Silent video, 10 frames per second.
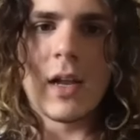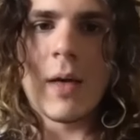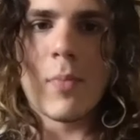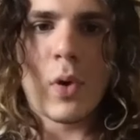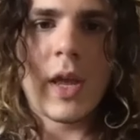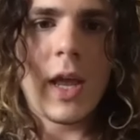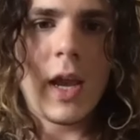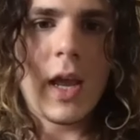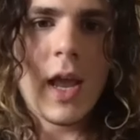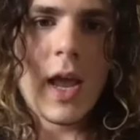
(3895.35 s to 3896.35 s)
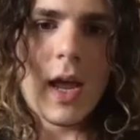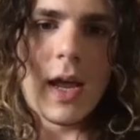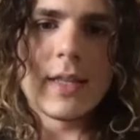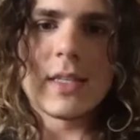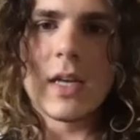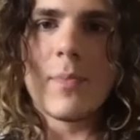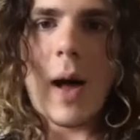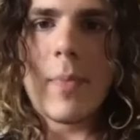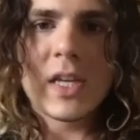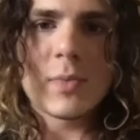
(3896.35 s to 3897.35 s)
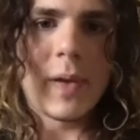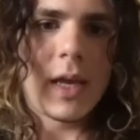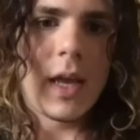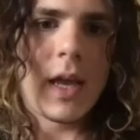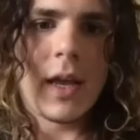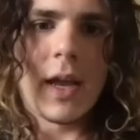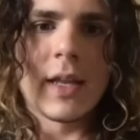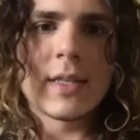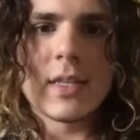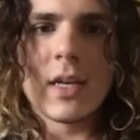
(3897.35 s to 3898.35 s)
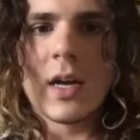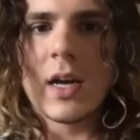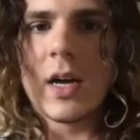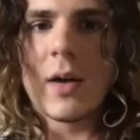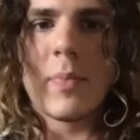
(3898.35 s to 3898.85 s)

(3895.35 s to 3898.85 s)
lamborghini it's uh, public speaking it's uh,